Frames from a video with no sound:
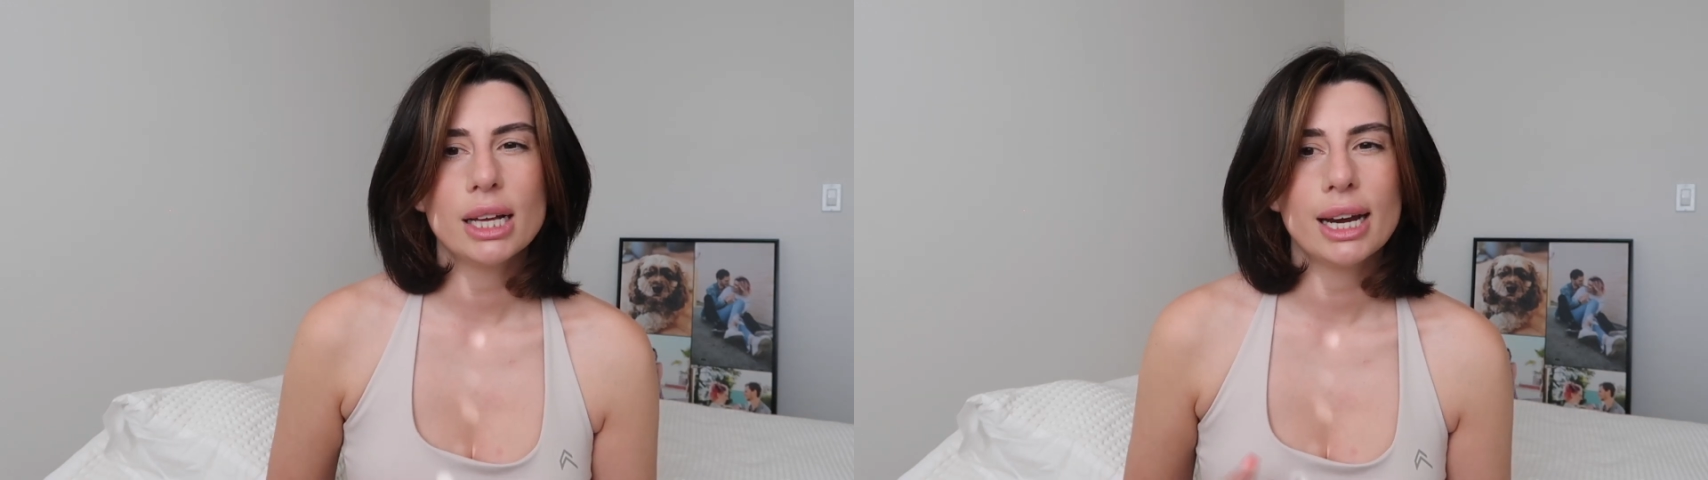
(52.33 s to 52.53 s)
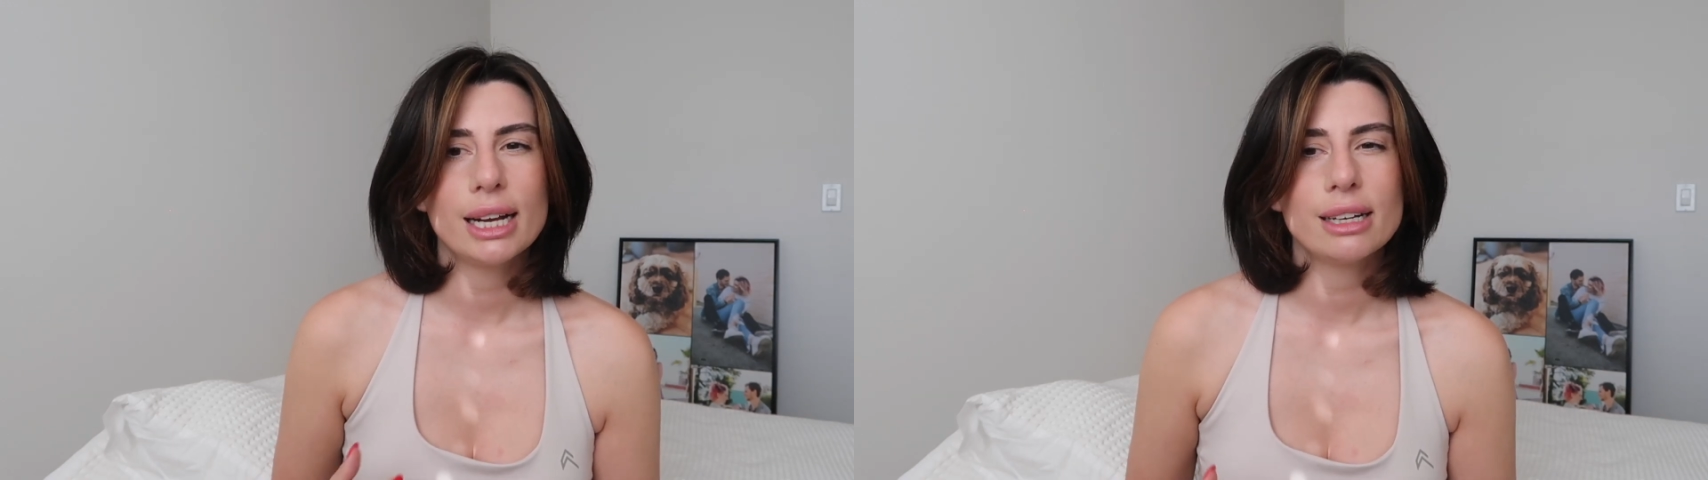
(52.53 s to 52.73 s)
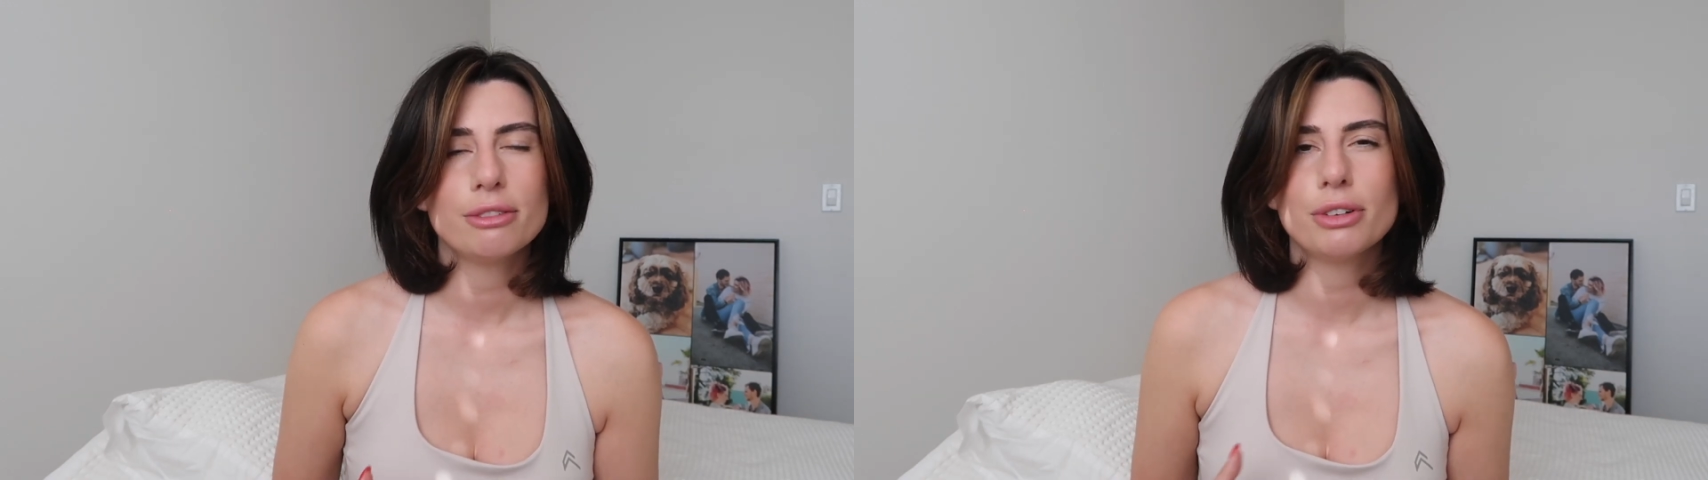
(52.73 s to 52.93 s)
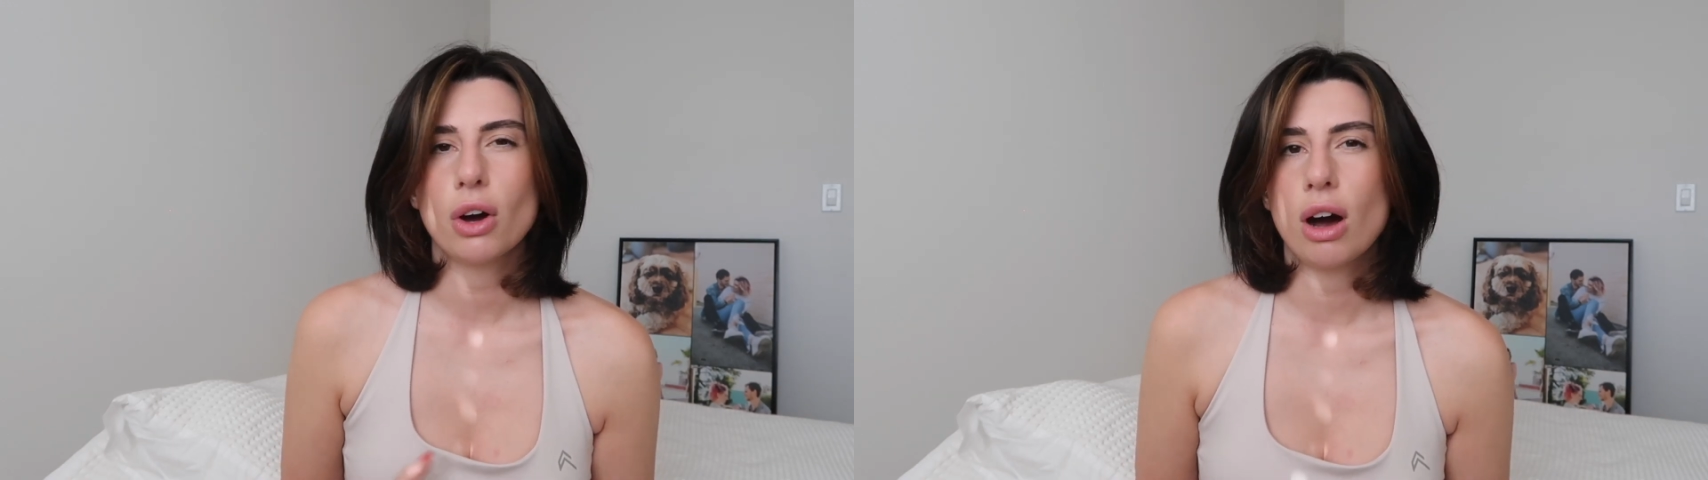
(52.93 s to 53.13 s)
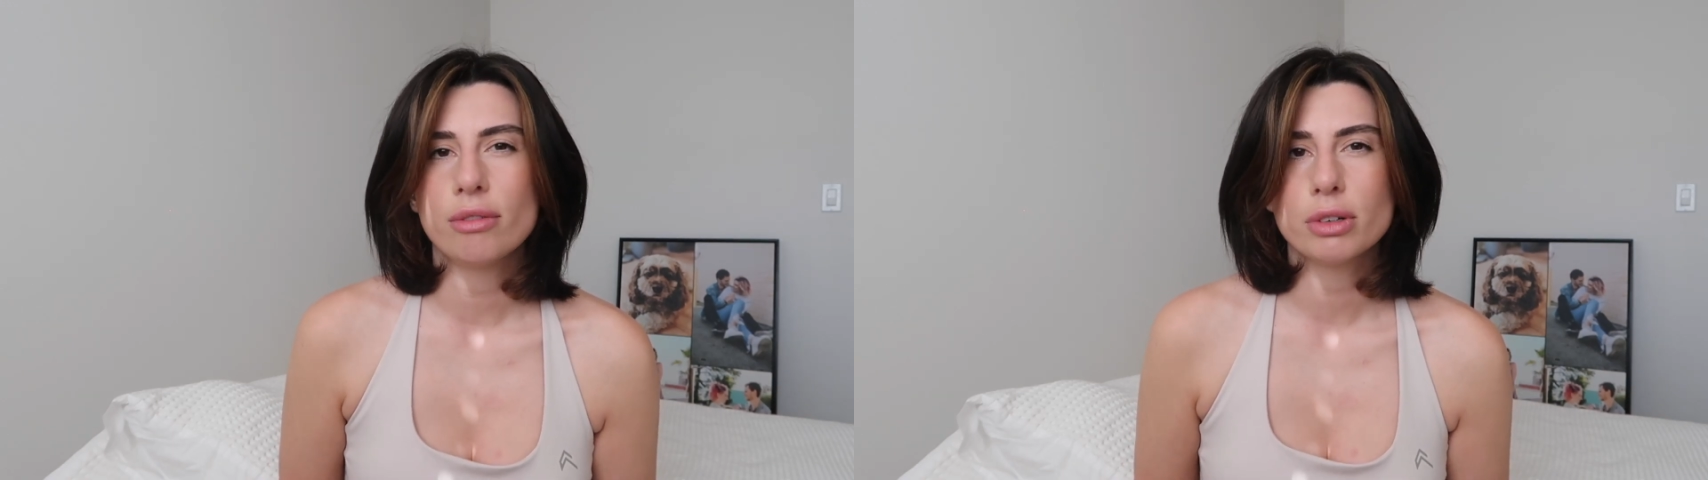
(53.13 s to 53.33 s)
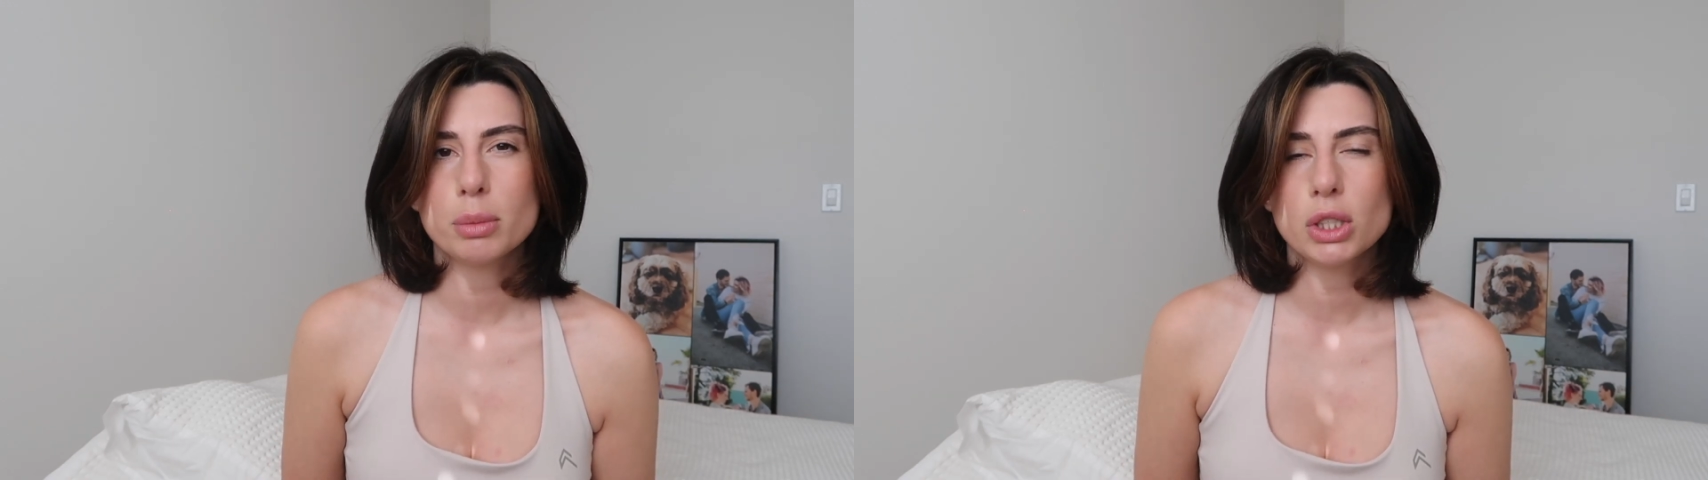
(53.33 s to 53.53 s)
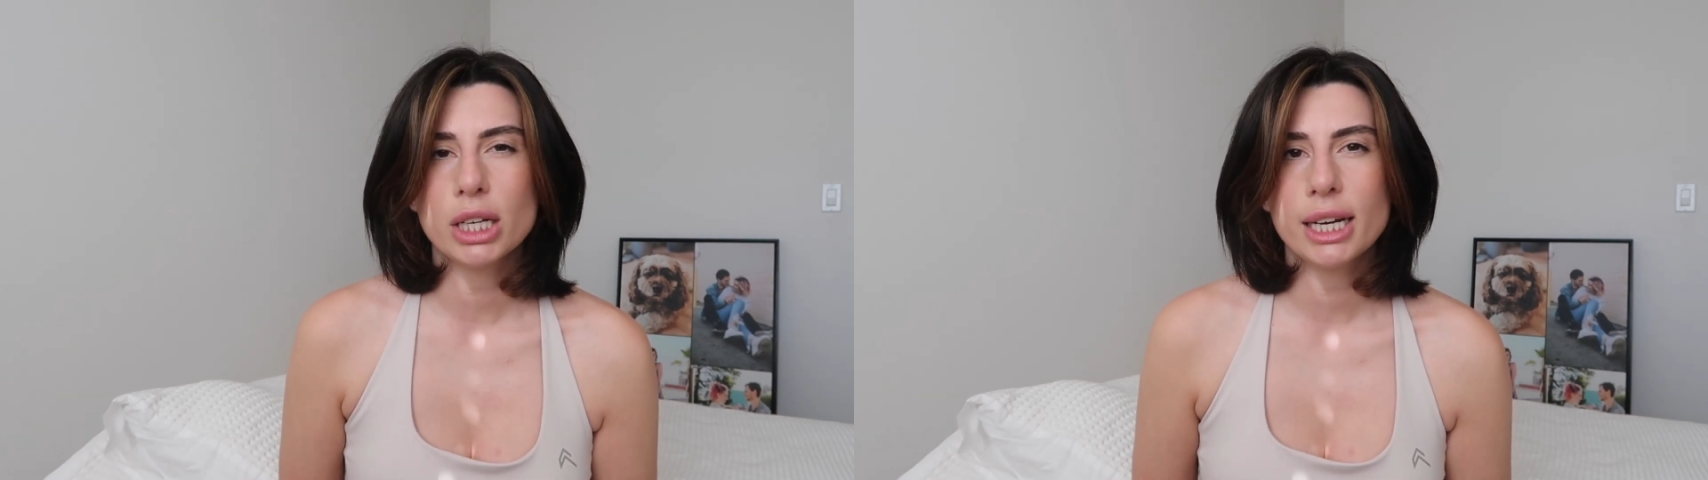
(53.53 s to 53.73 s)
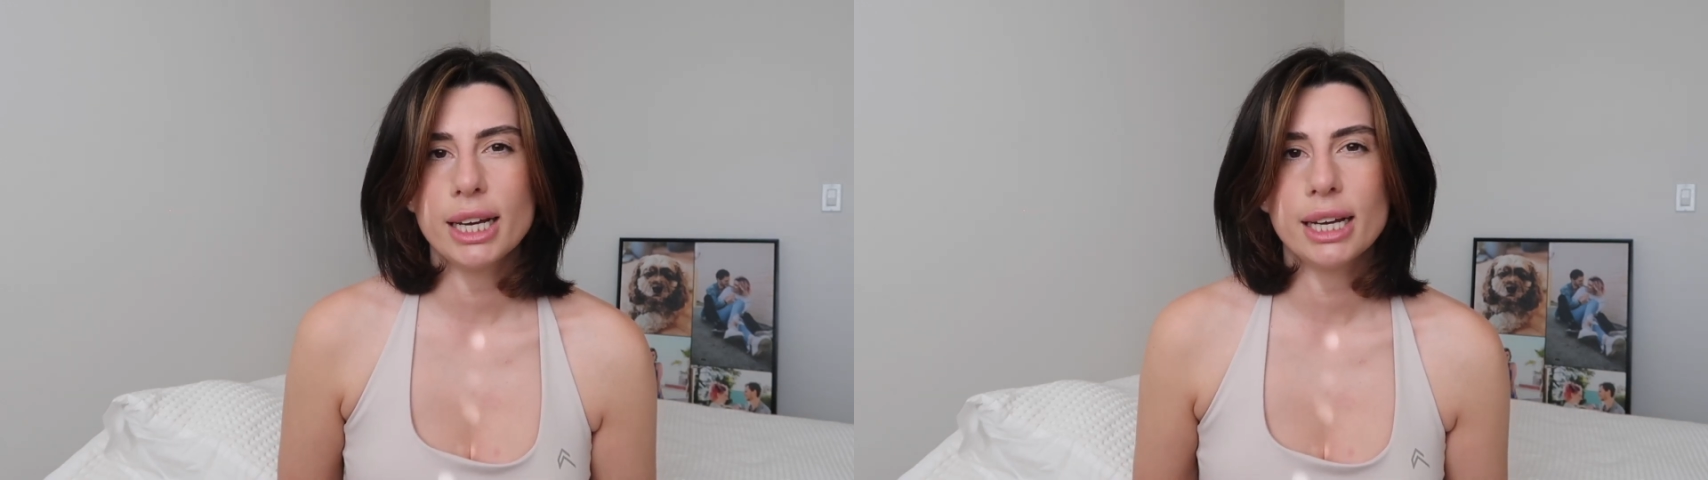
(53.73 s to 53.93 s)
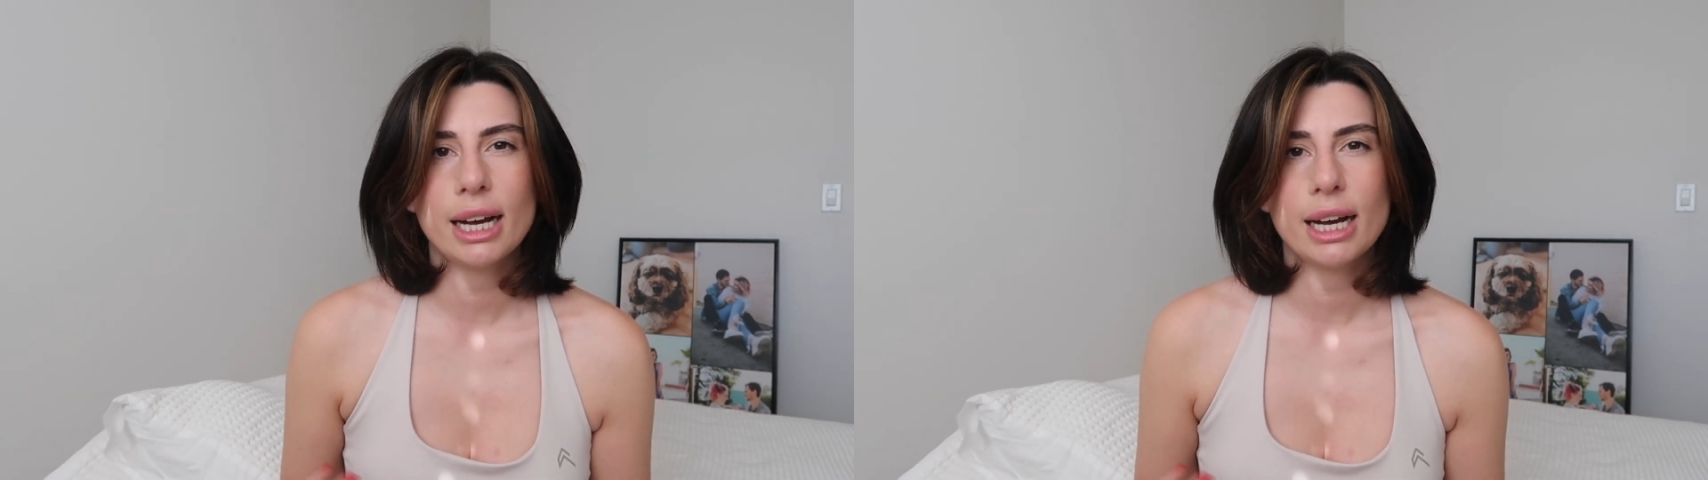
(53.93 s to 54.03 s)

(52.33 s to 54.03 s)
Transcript: and I didn't feel comfortable in it.